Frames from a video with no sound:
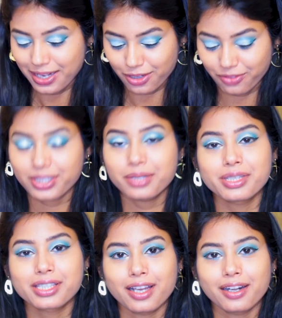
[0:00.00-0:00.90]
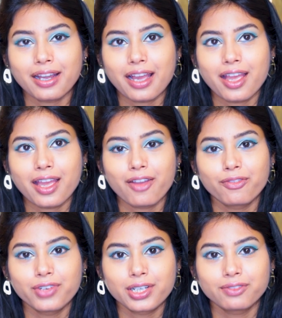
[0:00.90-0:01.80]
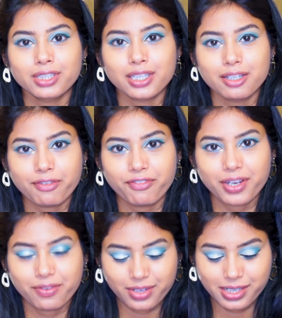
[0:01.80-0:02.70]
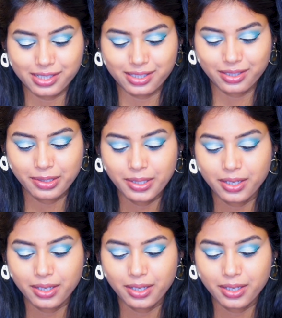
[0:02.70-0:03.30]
Now for the mascara, I have one of the cult favorites.